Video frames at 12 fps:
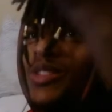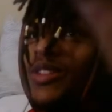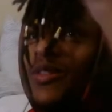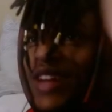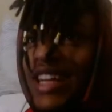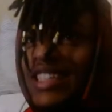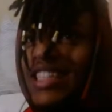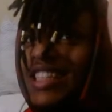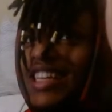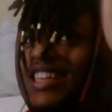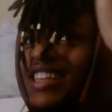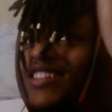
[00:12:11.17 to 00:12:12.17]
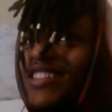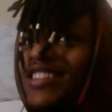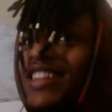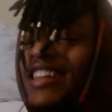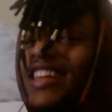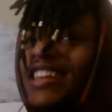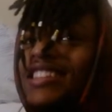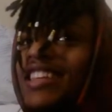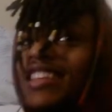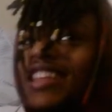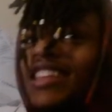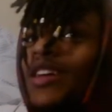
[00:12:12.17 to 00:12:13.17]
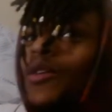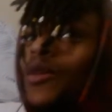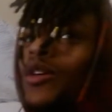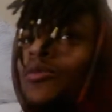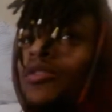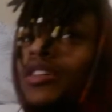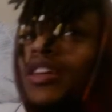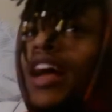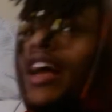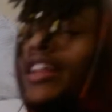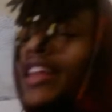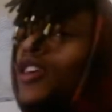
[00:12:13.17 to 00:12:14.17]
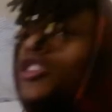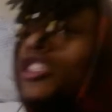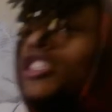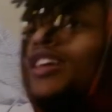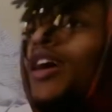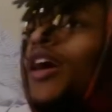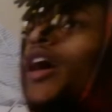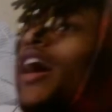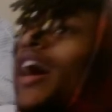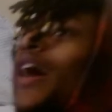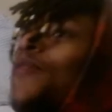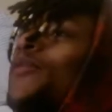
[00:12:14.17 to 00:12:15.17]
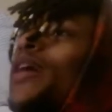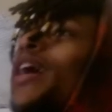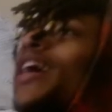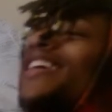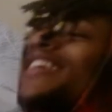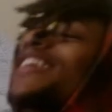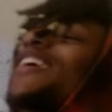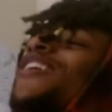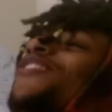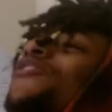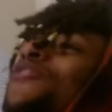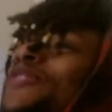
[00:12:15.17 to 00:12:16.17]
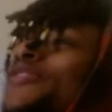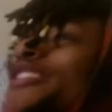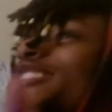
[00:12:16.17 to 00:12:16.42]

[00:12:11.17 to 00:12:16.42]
The fact that they are, like, they said that they are just a woman